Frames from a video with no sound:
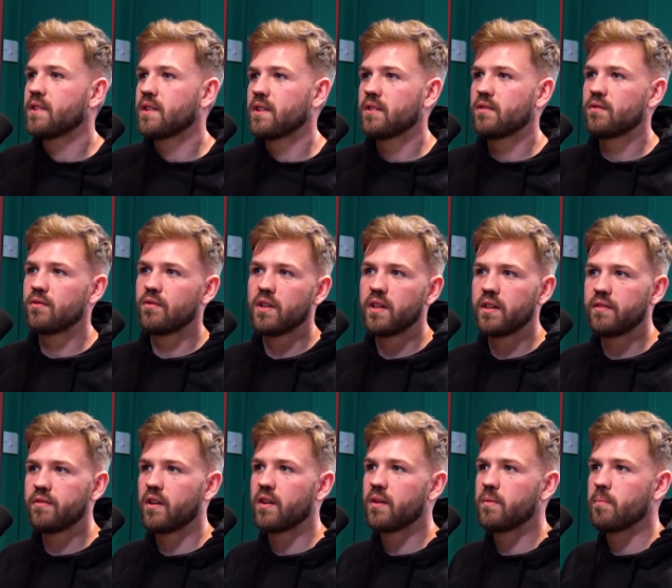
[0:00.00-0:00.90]
Fuck. Really
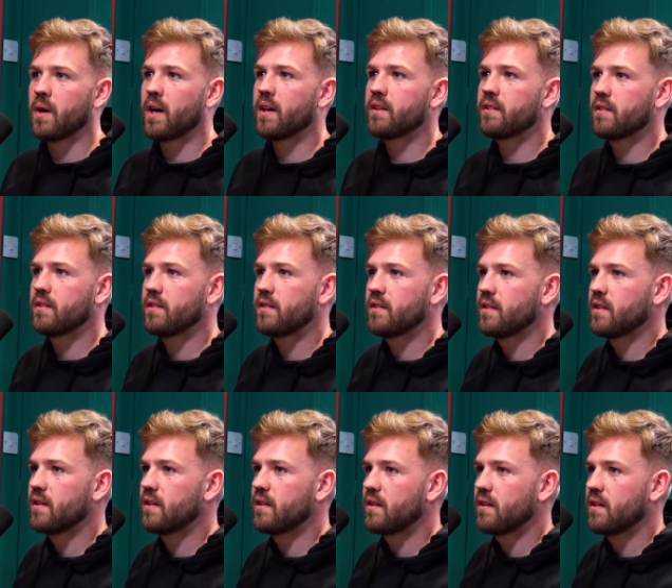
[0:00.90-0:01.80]
fucking bad. Yeah,
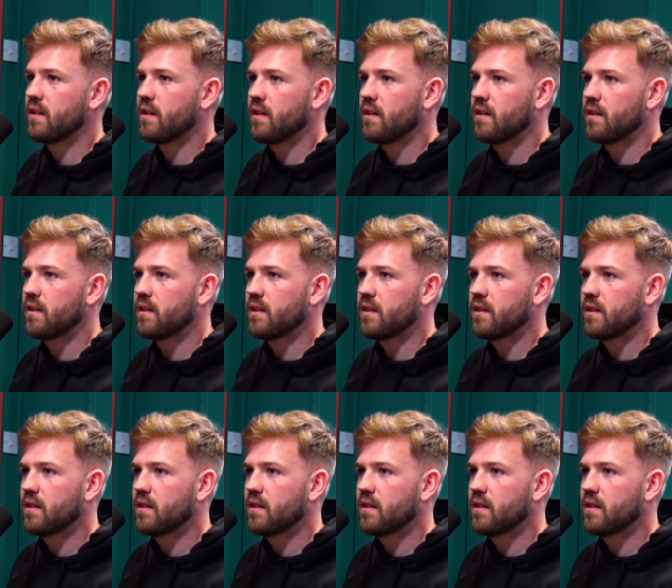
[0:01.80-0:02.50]
that's hardship. I don't know